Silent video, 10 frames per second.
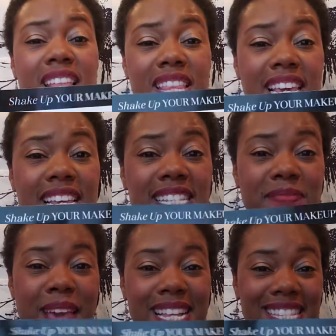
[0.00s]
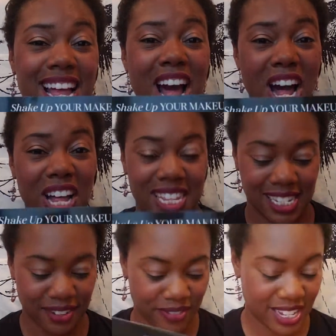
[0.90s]
these makes all the
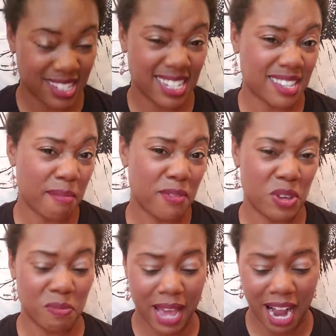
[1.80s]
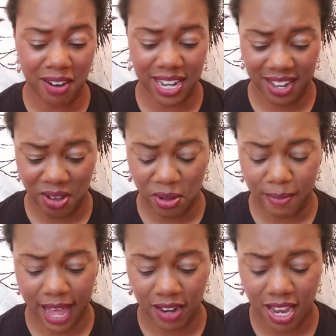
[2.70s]
difference. And some of you may already know
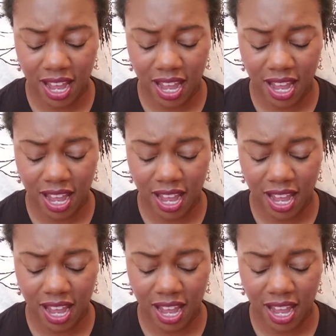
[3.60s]
about